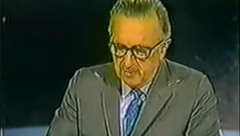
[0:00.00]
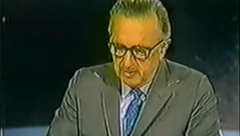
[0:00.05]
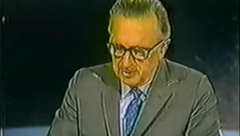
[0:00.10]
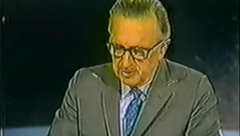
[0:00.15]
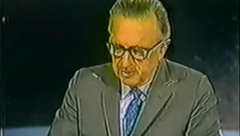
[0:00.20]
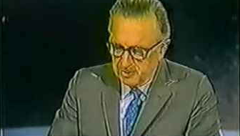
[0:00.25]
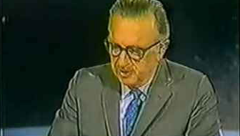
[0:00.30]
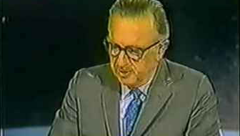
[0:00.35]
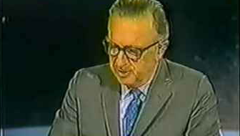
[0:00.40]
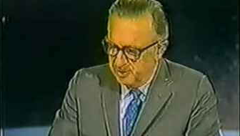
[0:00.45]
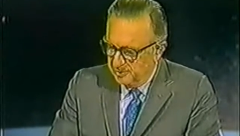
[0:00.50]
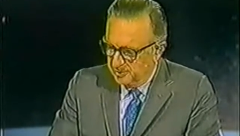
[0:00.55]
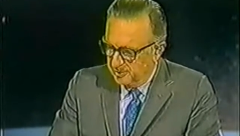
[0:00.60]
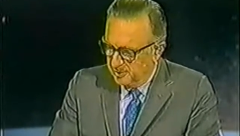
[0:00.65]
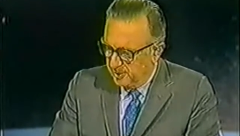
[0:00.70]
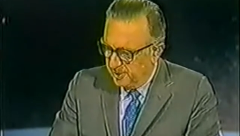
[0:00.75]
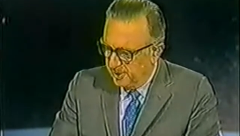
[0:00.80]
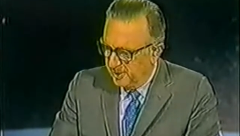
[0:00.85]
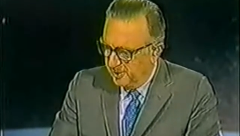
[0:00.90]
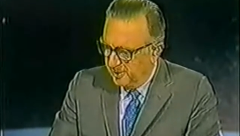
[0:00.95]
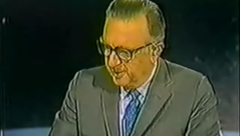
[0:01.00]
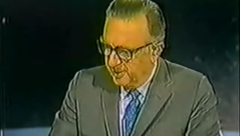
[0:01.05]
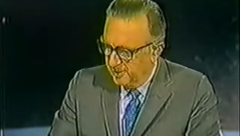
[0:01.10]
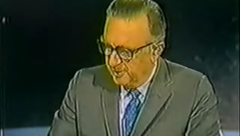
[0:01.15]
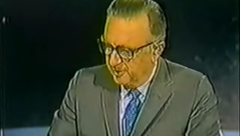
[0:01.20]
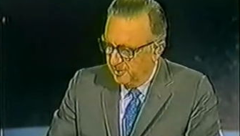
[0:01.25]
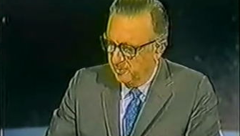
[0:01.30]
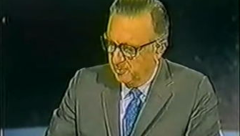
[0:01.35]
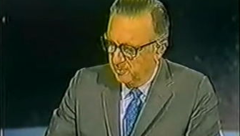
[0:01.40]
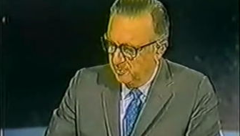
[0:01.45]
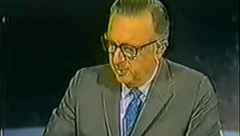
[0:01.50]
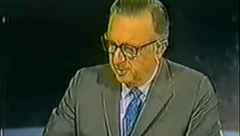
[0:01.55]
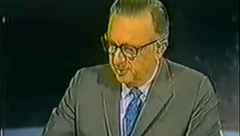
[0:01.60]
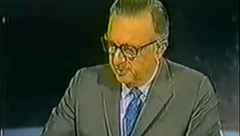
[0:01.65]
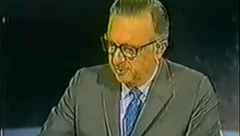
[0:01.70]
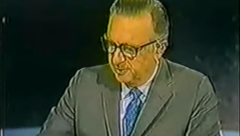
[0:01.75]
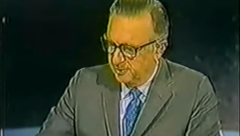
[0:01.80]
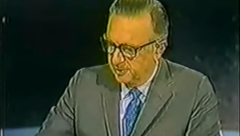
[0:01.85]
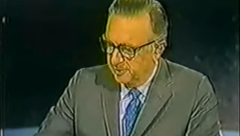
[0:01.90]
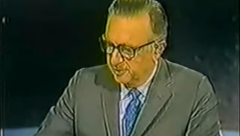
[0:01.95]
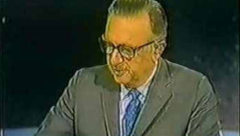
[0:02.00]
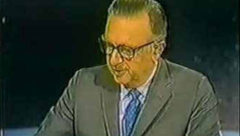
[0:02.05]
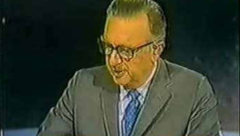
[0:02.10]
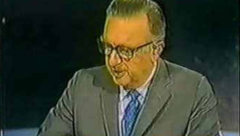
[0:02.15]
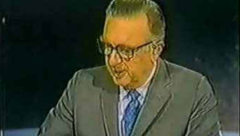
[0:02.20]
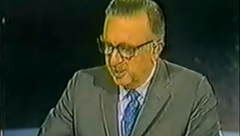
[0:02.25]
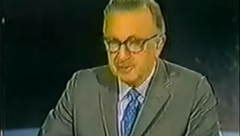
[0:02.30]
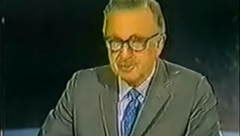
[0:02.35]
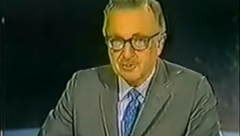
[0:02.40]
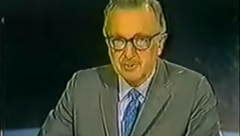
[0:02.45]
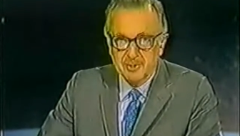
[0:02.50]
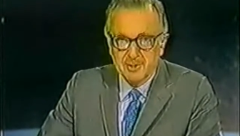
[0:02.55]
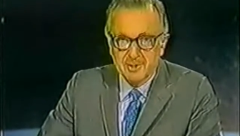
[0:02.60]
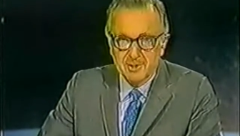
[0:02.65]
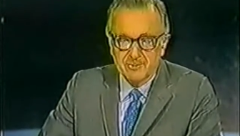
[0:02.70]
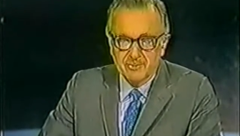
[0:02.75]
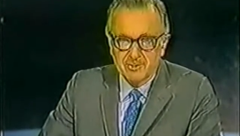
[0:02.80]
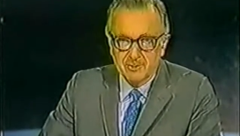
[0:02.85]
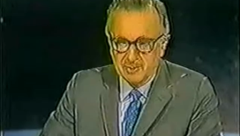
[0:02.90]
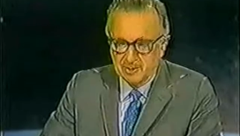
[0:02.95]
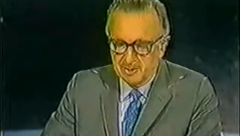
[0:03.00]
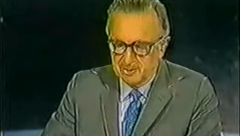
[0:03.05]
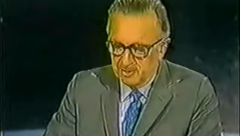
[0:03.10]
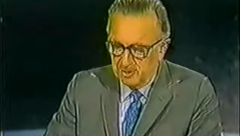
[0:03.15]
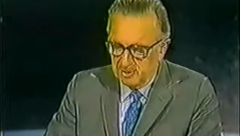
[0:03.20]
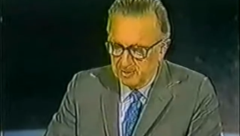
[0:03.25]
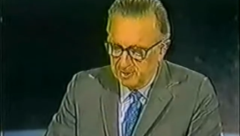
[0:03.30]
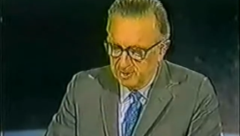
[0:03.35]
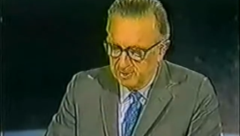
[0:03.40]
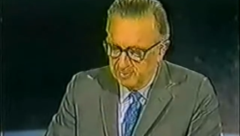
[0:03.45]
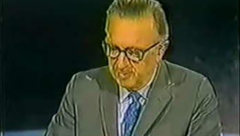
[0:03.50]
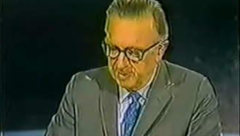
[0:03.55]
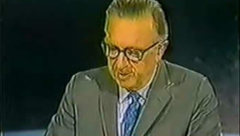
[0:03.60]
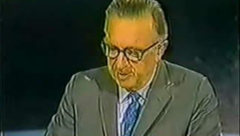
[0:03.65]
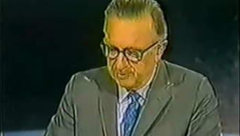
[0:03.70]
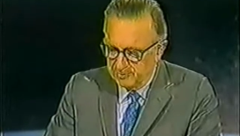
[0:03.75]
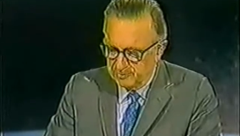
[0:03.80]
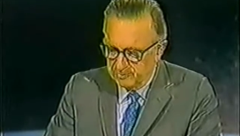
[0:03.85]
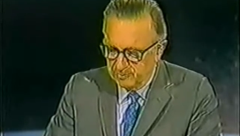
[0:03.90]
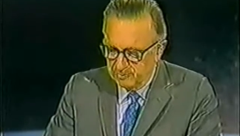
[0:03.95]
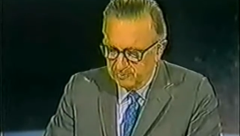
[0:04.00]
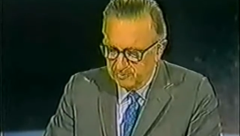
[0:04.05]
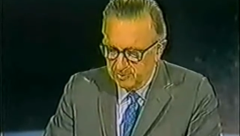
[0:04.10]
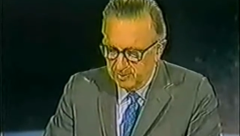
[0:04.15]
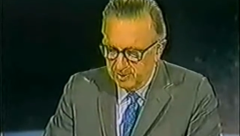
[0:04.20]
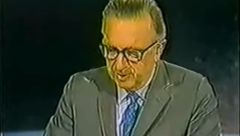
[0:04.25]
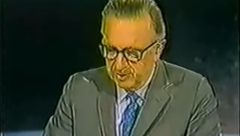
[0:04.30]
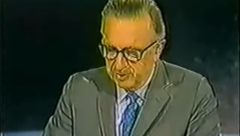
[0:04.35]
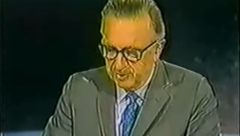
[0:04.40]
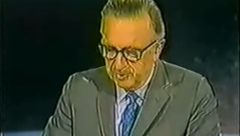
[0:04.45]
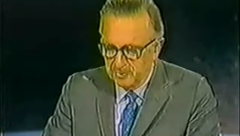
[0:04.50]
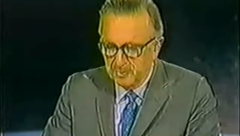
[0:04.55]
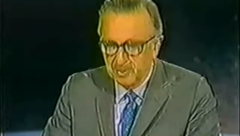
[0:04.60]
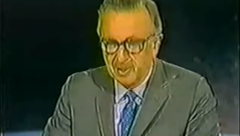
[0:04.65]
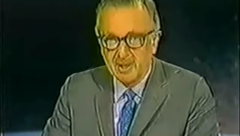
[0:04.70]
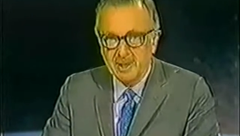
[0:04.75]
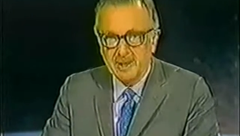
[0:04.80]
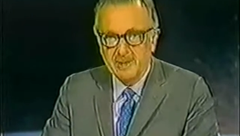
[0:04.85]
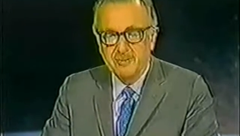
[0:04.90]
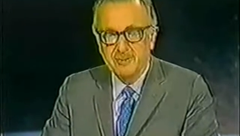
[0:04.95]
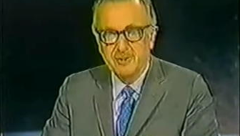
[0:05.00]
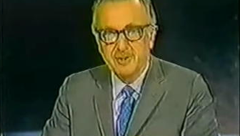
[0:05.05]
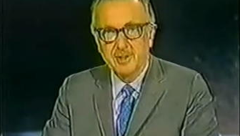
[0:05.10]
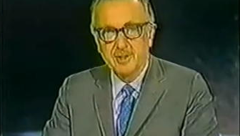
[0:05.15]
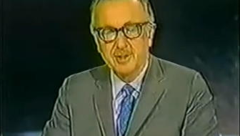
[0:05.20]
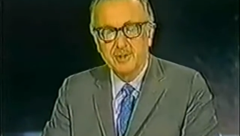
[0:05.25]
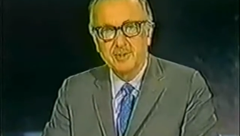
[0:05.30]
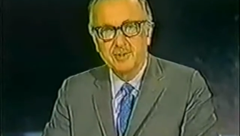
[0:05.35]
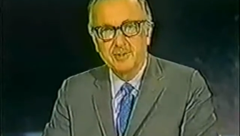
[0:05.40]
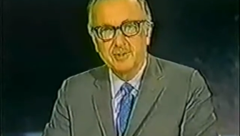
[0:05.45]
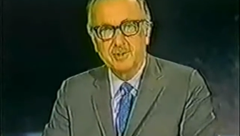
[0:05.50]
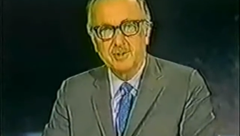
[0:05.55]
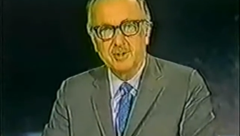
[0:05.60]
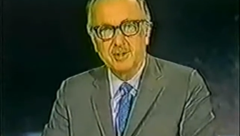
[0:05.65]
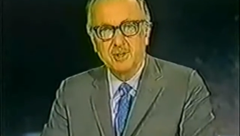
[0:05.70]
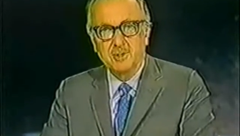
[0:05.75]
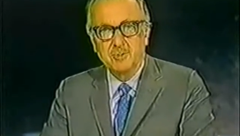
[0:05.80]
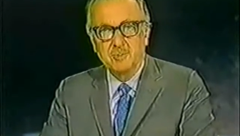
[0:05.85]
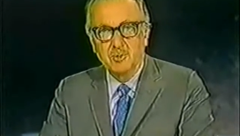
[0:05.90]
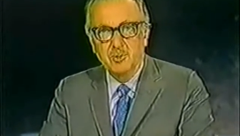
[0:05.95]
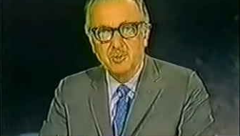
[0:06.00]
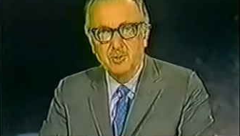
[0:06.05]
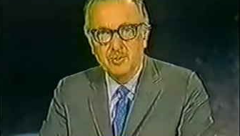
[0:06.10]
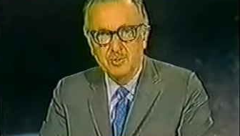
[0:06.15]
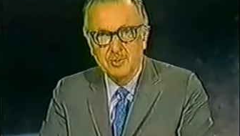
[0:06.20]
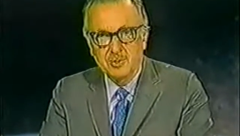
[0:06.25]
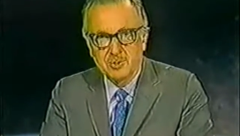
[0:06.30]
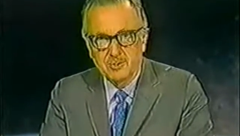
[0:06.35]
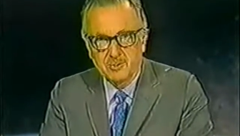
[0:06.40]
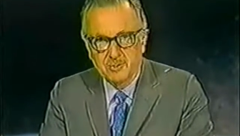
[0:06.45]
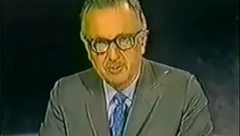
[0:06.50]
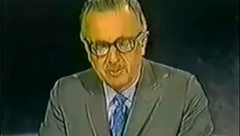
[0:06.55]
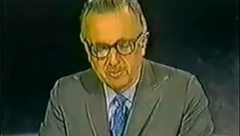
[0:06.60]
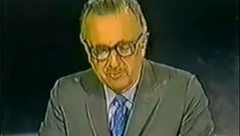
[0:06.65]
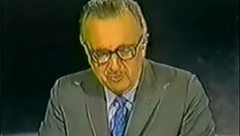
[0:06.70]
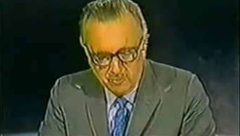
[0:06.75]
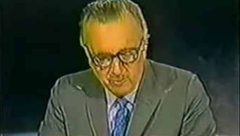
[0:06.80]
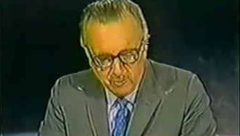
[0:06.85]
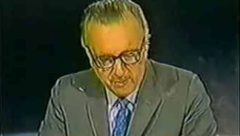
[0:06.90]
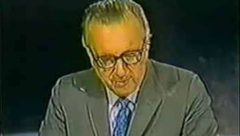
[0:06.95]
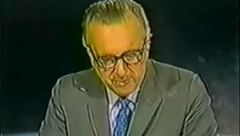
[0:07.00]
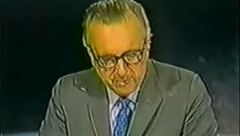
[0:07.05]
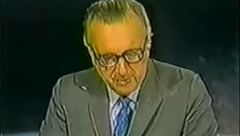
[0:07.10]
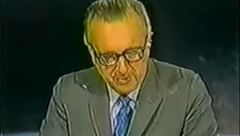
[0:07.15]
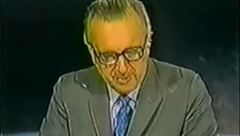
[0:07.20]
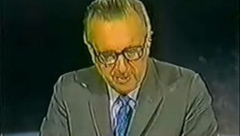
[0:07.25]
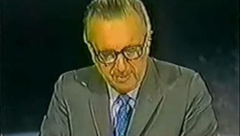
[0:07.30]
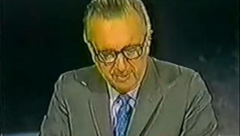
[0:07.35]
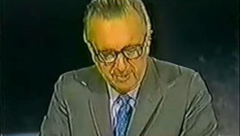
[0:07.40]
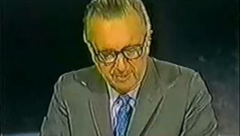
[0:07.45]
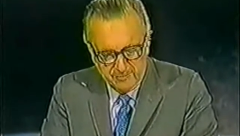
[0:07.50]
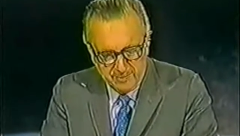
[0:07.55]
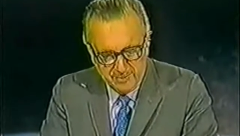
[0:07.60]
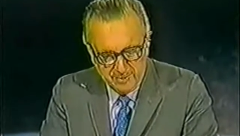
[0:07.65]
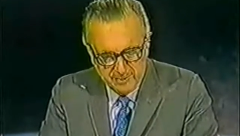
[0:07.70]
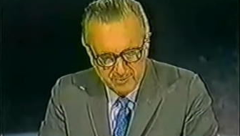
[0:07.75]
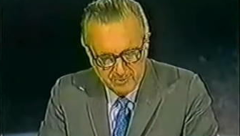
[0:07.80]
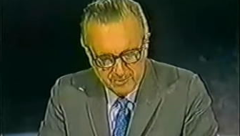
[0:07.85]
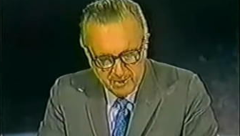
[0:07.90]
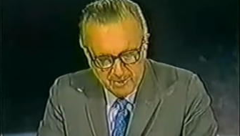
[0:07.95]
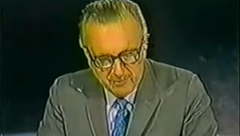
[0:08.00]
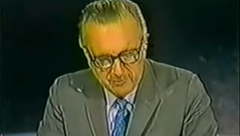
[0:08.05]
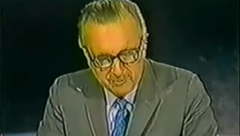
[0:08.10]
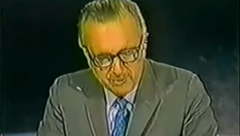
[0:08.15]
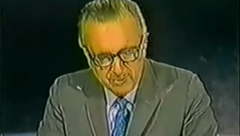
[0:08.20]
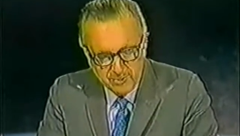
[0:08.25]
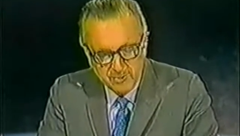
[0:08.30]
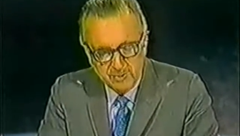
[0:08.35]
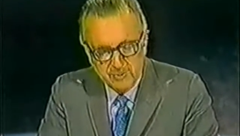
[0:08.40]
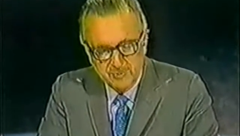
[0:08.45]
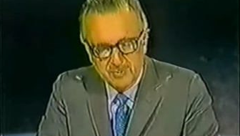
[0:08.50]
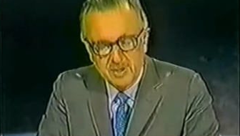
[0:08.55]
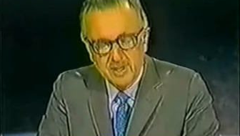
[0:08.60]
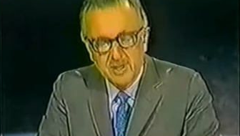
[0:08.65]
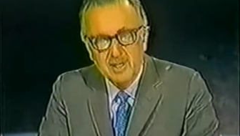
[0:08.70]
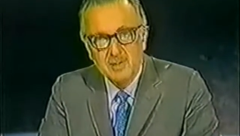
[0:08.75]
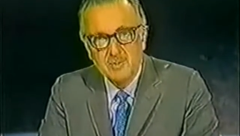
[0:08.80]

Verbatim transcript: We saw clearly what the astronauts have been talking about since they arrived there at the moon at 4:30 roughly this afternoon,